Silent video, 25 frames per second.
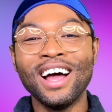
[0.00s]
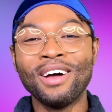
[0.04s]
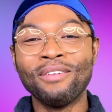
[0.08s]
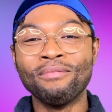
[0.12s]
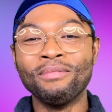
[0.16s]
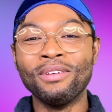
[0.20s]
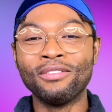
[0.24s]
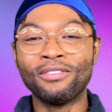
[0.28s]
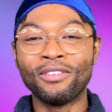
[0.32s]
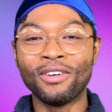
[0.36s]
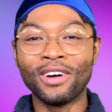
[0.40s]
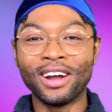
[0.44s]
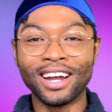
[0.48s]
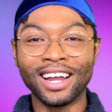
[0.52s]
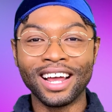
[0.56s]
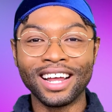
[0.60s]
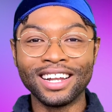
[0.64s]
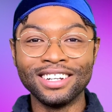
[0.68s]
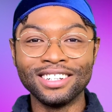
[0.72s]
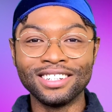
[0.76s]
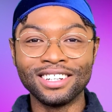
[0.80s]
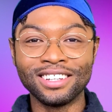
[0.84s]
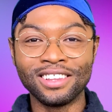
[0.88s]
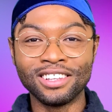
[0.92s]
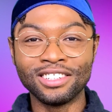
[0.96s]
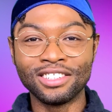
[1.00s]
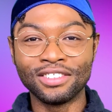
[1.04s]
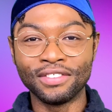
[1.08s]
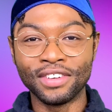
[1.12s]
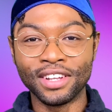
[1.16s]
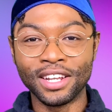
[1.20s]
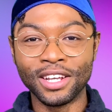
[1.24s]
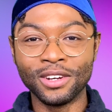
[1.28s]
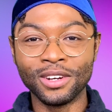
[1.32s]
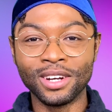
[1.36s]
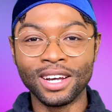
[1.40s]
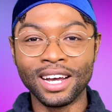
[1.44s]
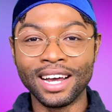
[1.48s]
Before I get into this
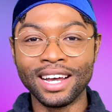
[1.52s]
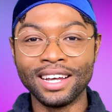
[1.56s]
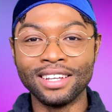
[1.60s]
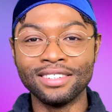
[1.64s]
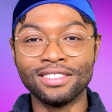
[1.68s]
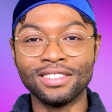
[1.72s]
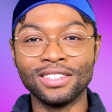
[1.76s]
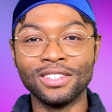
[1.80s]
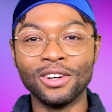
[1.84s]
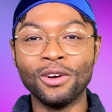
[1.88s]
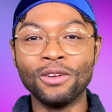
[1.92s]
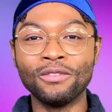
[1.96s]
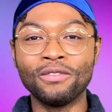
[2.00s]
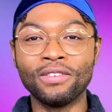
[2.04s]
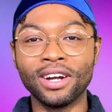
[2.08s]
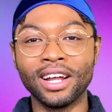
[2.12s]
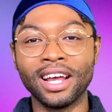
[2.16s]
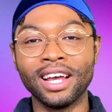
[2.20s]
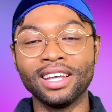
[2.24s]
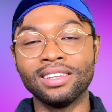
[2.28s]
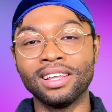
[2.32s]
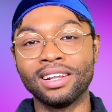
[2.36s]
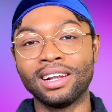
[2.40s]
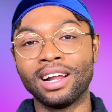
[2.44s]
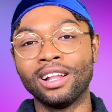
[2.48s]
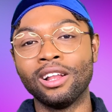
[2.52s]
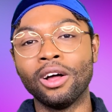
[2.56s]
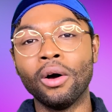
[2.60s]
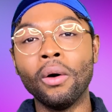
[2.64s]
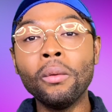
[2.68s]
video, guys, don't forget that I'll